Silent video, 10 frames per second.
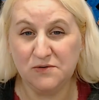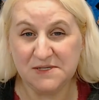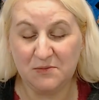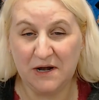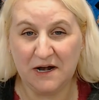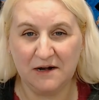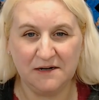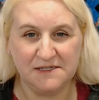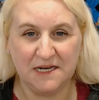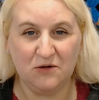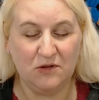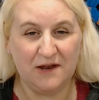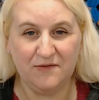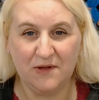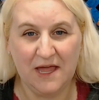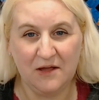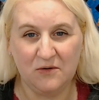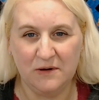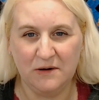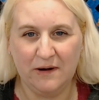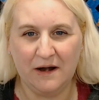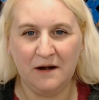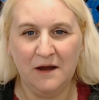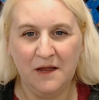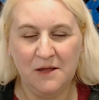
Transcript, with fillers: somewhere because I know a lot of you can't go anywhere,